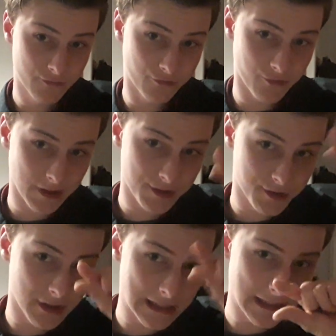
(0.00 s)

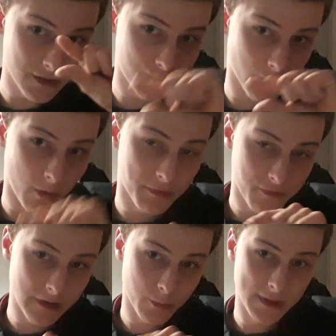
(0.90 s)
gradually drop
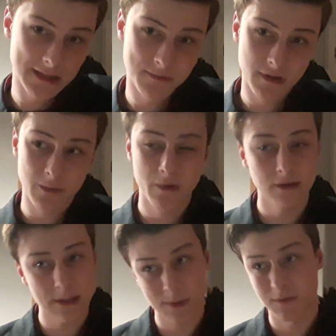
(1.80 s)
throughout the weeks. But we got
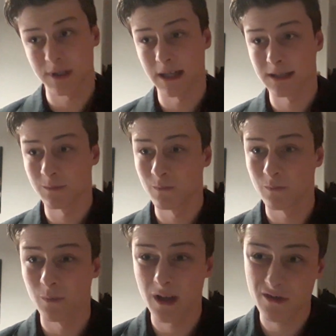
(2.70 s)
to episode 6,
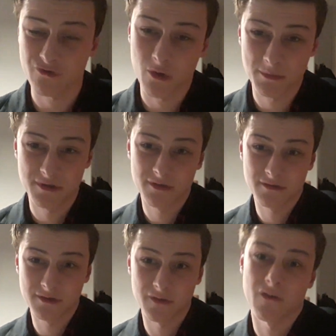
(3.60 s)
and we are dropped
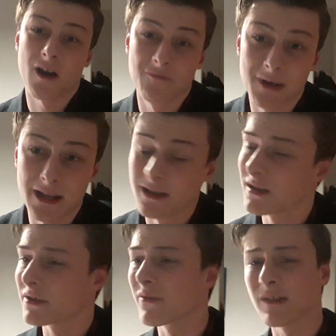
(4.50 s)
to 5 million, and I
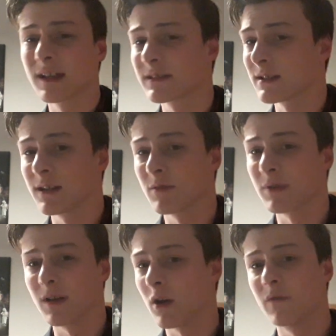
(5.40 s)
don't think it's going to go
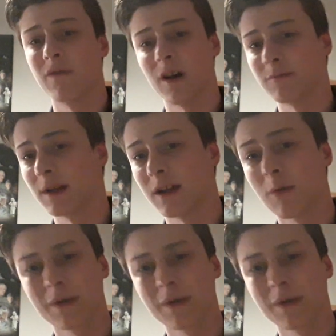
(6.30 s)
below 5 million. I'll